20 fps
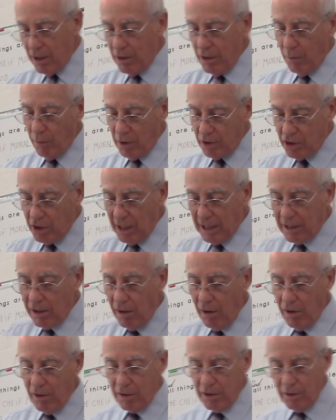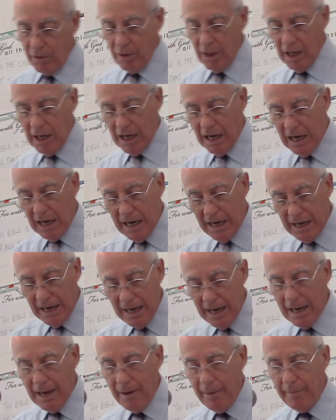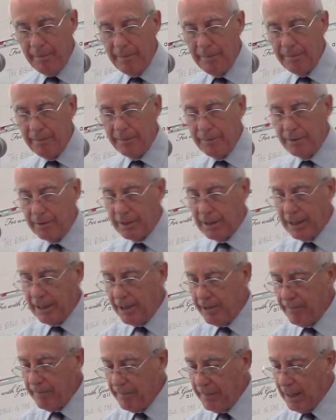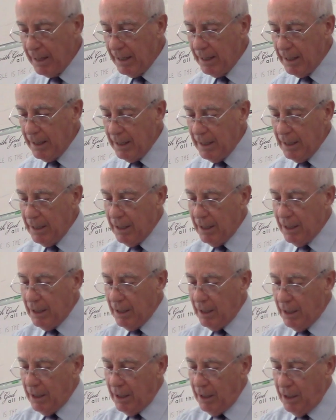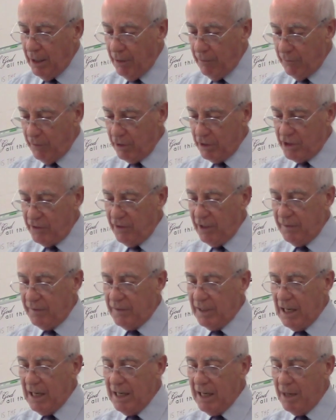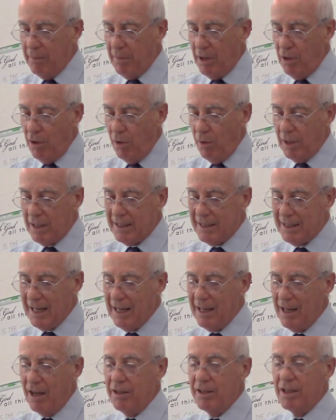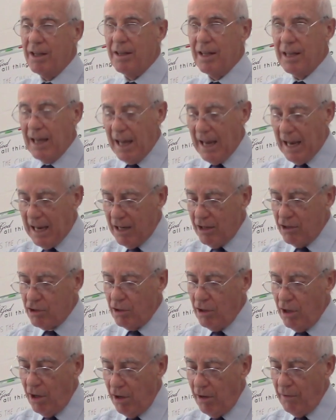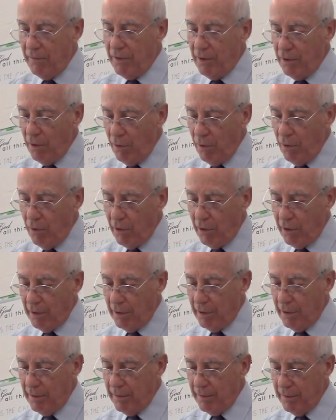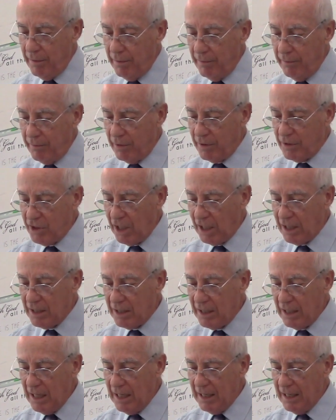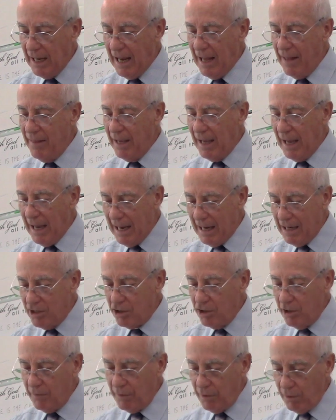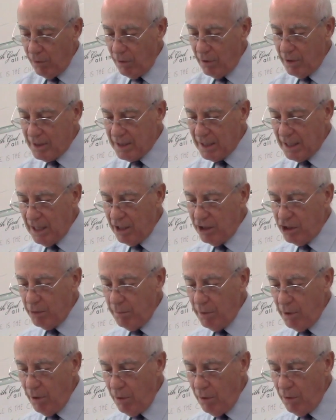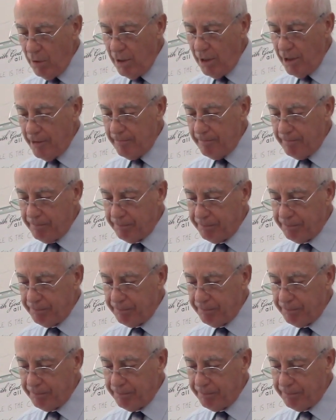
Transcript: what shall I call you? I am. Okay? Verse 15, and Manoah said unto the angel of the Lord. Verse 16, and the angel of the Lord said unto Manoah.